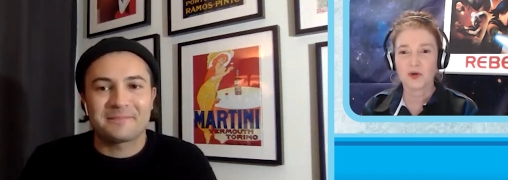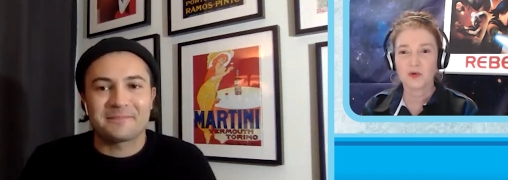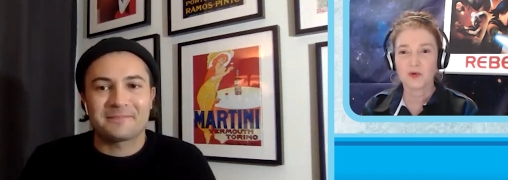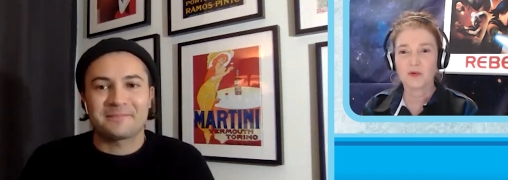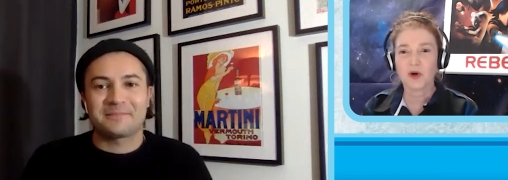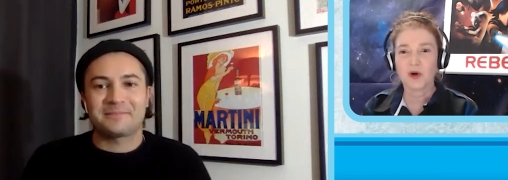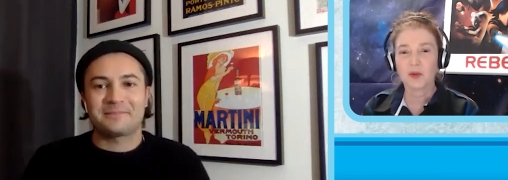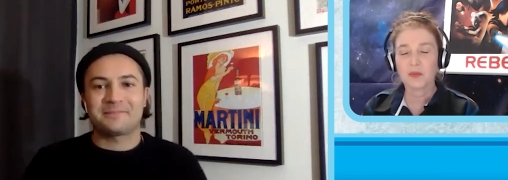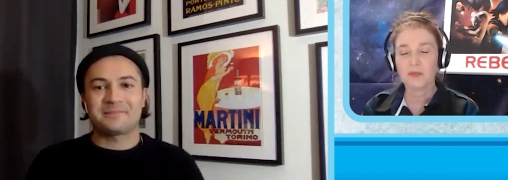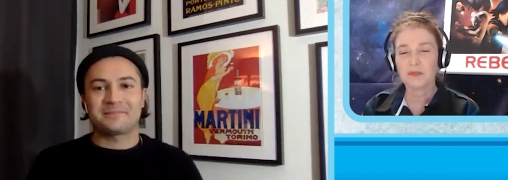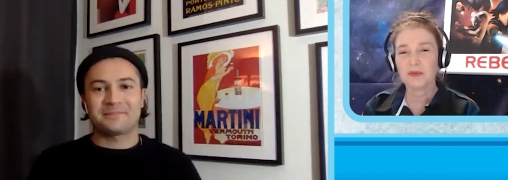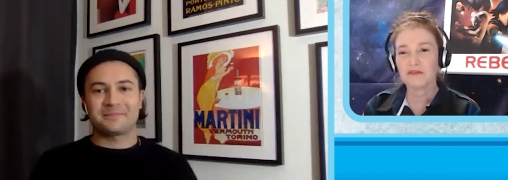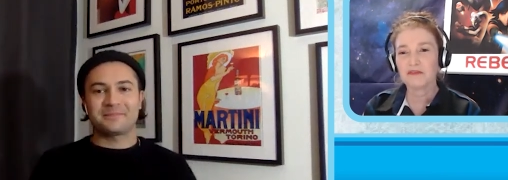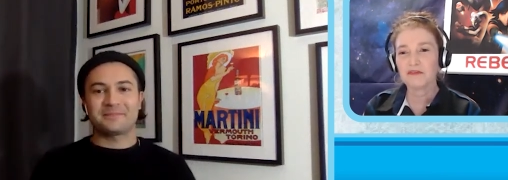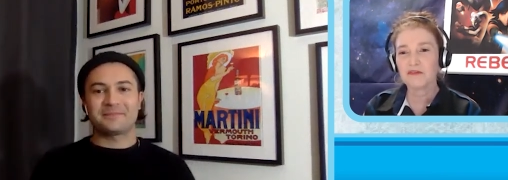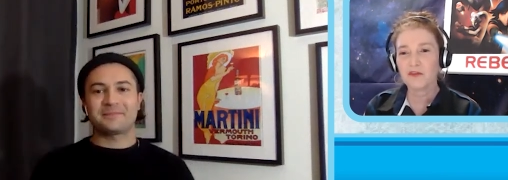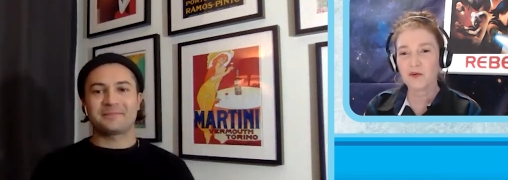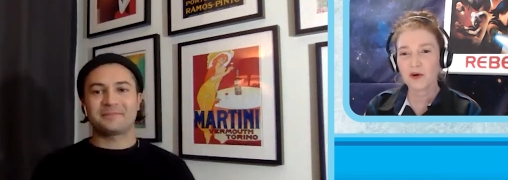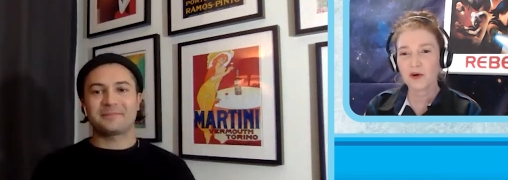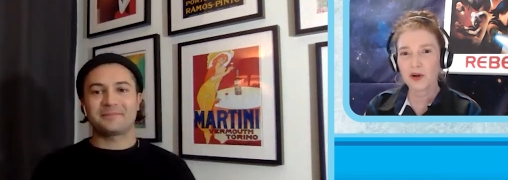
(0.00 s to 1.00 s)
Speaker 1: Well,
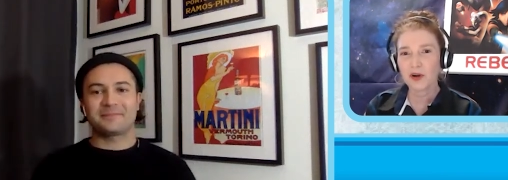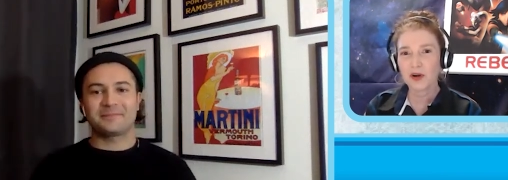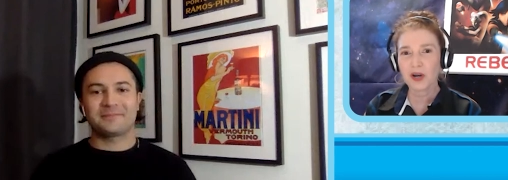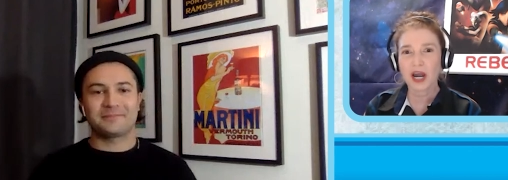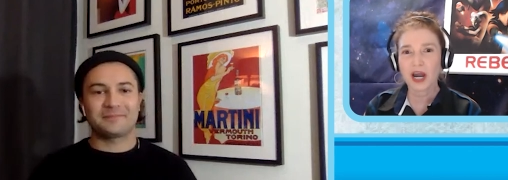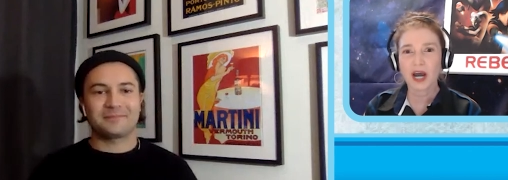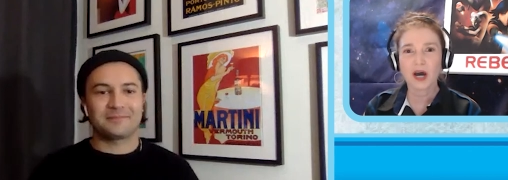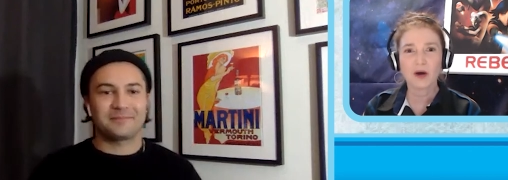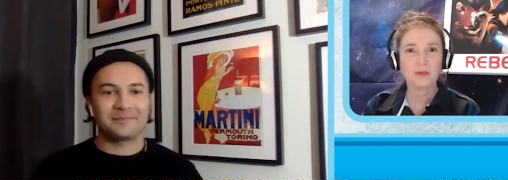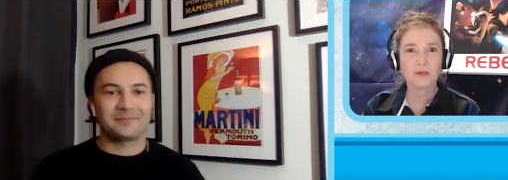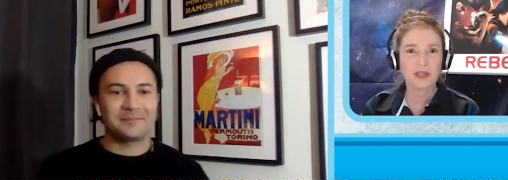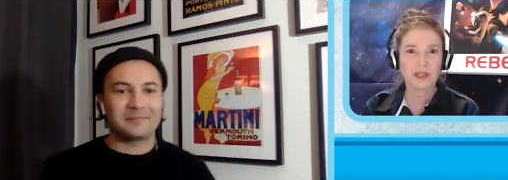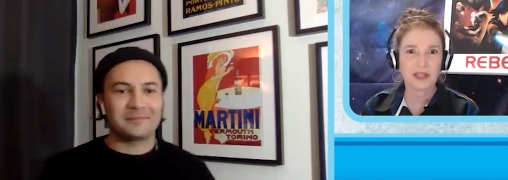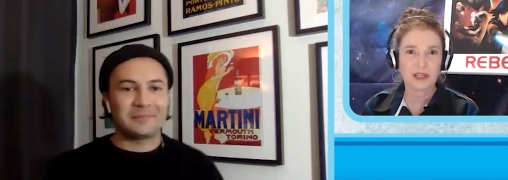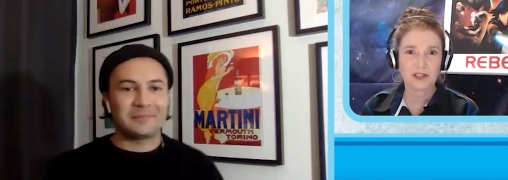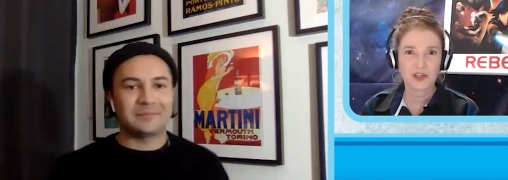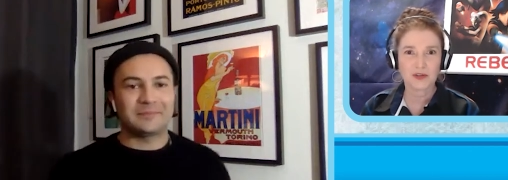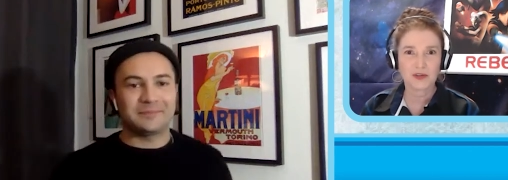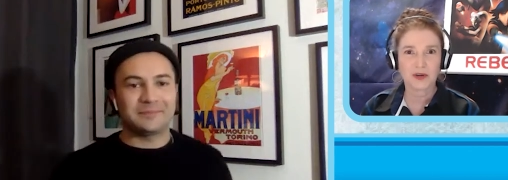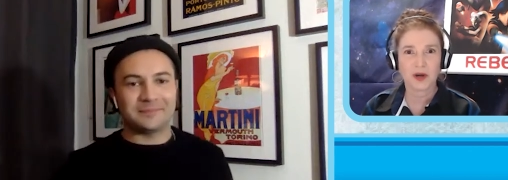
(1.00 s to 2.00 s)
before uh, we
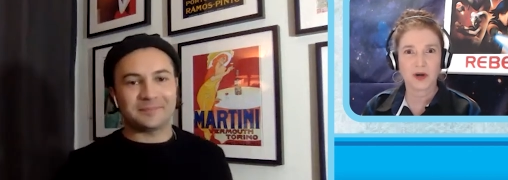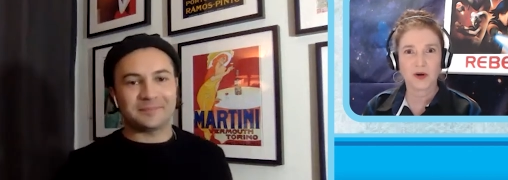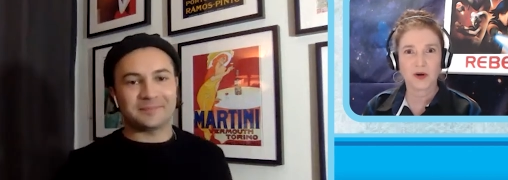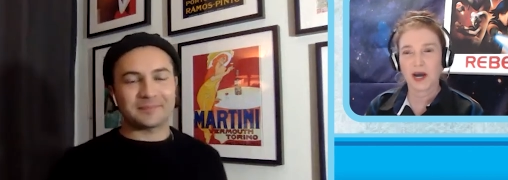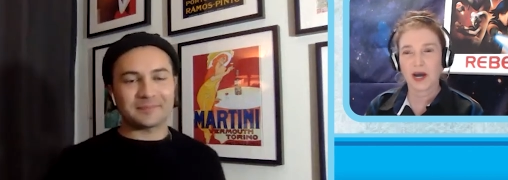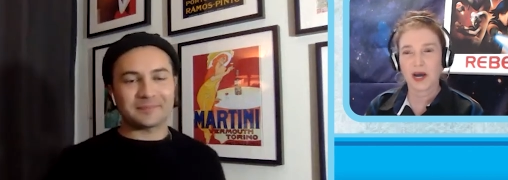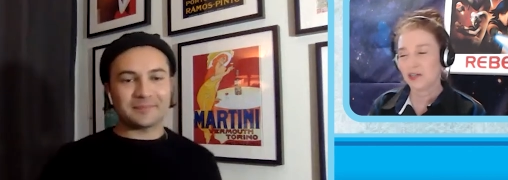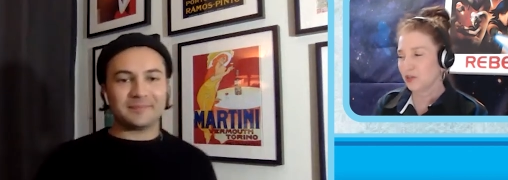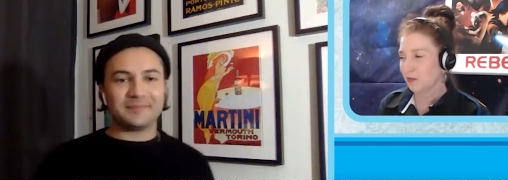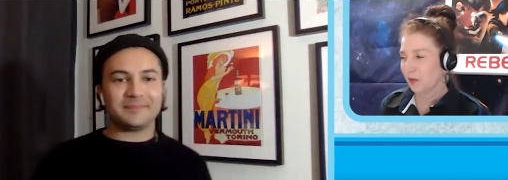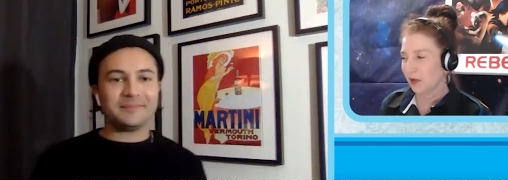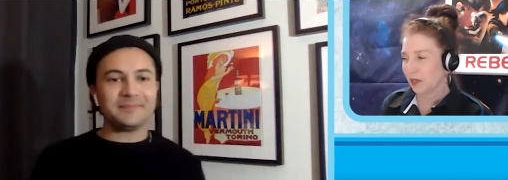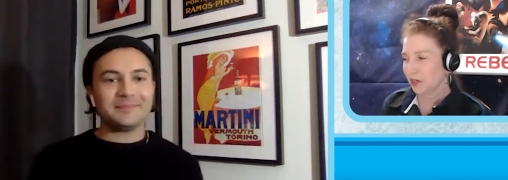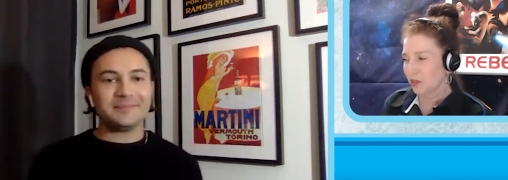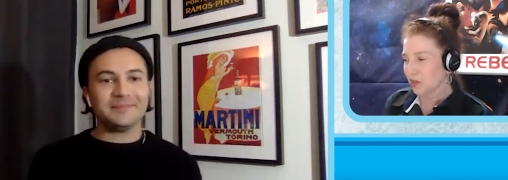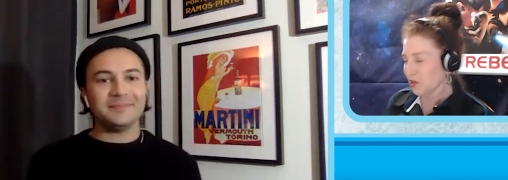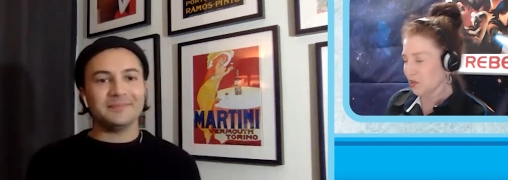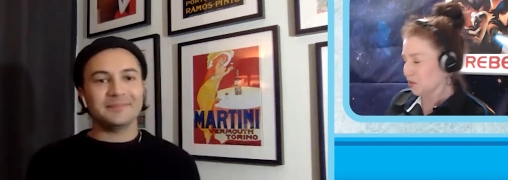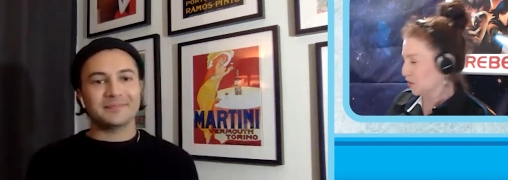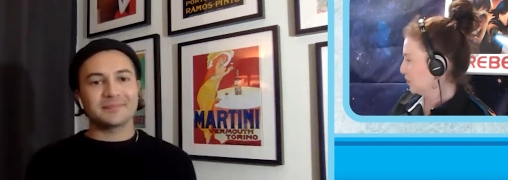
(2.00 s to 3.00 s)
let you go, I do want to
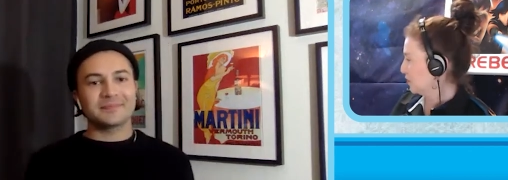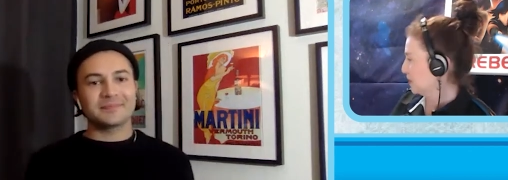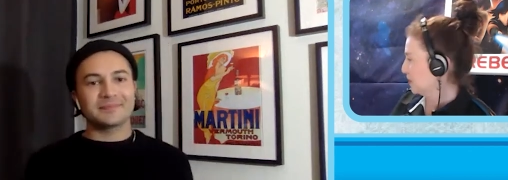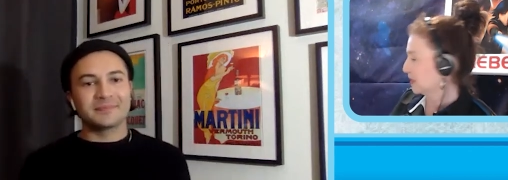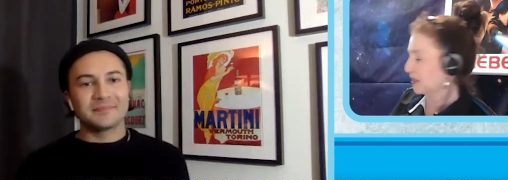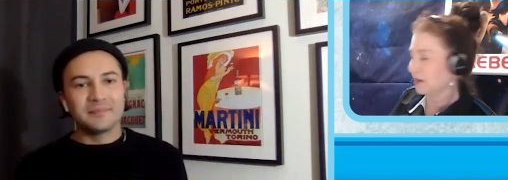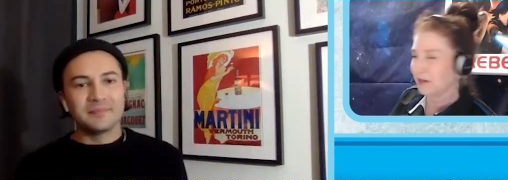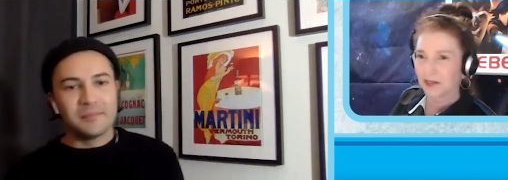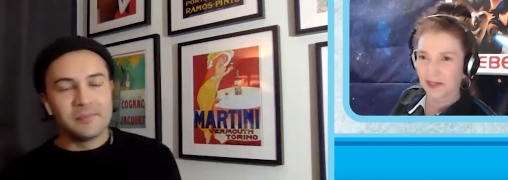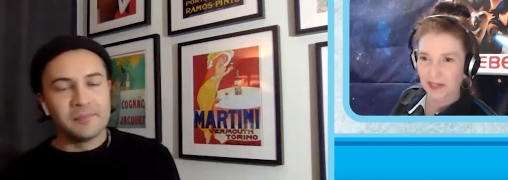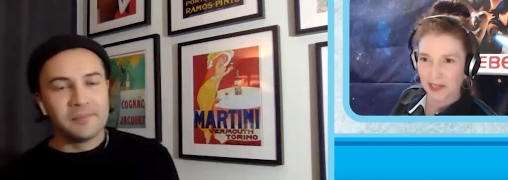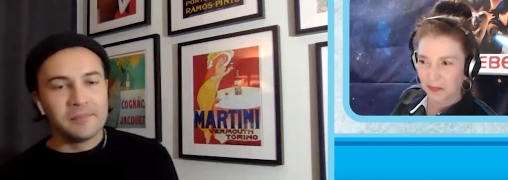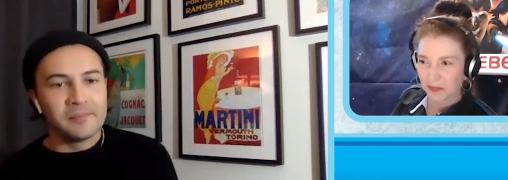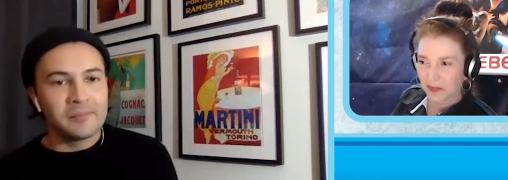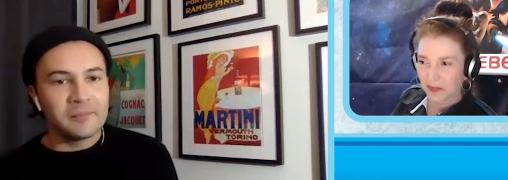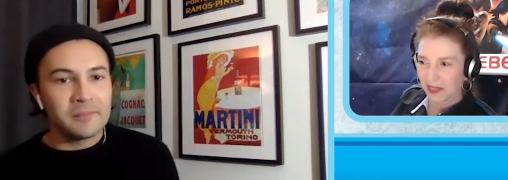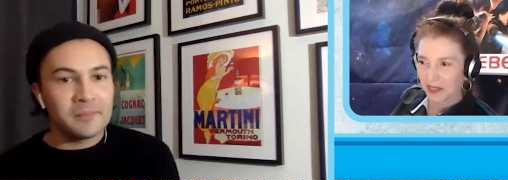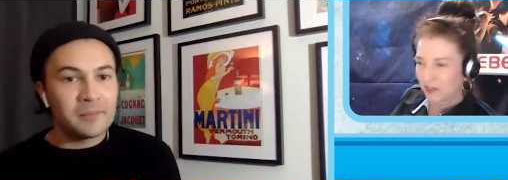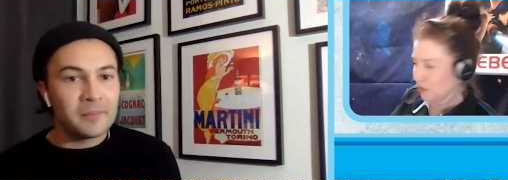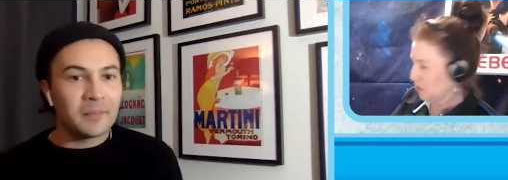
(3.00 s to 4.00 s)
show you a little
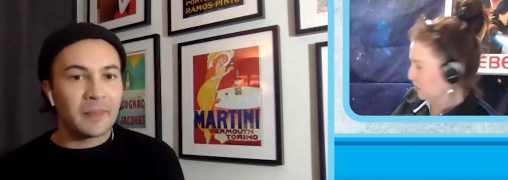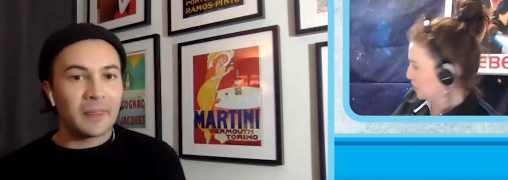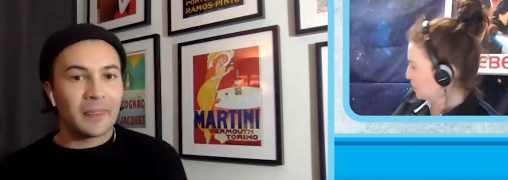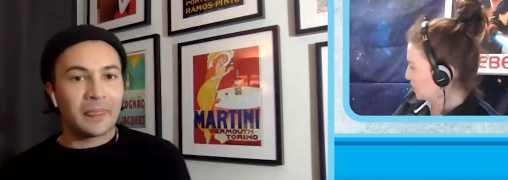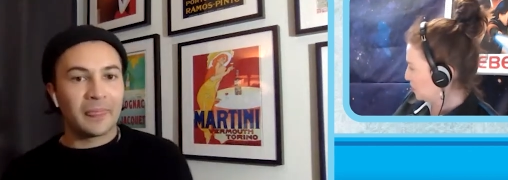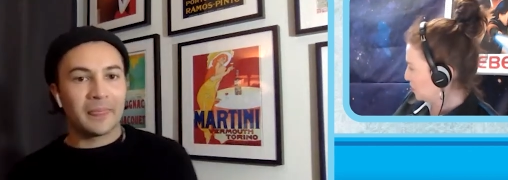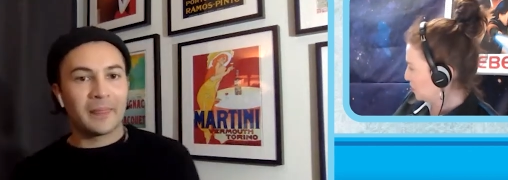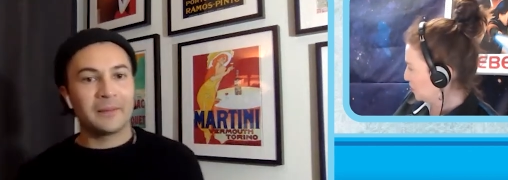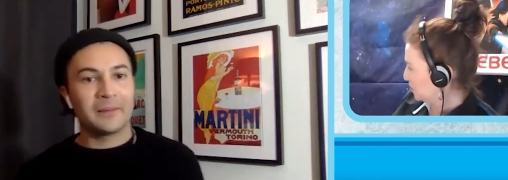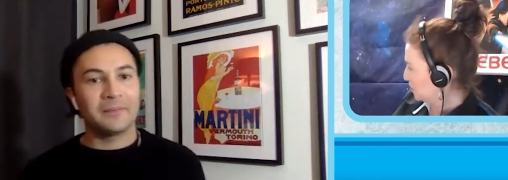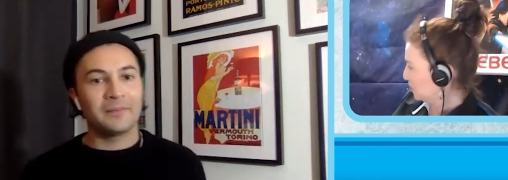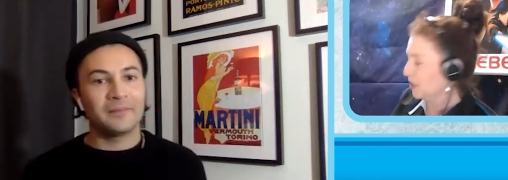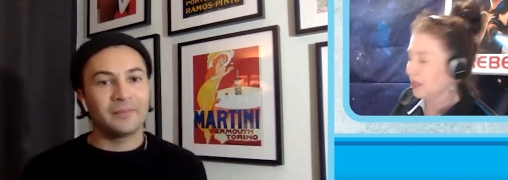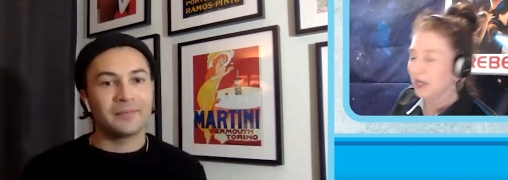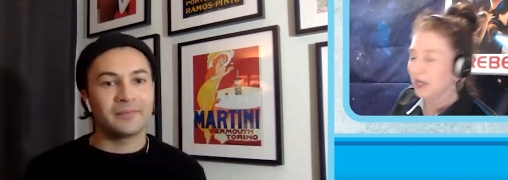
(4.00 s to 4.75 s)
something just to